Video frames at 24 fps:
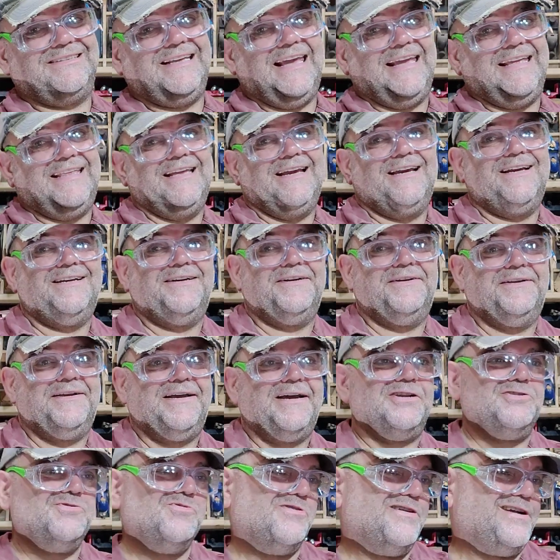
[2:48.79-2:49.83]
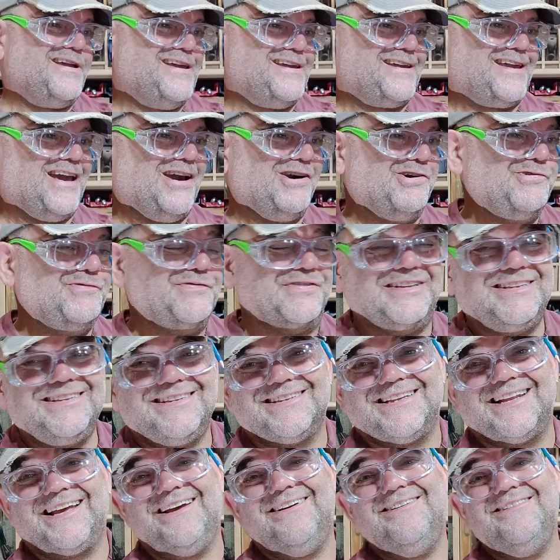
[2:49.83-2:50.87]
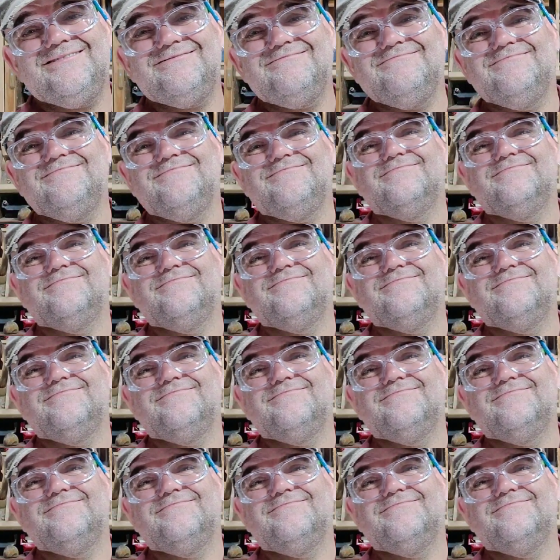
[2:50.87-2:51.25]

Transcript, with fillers: did. I don't want to get COVID, no.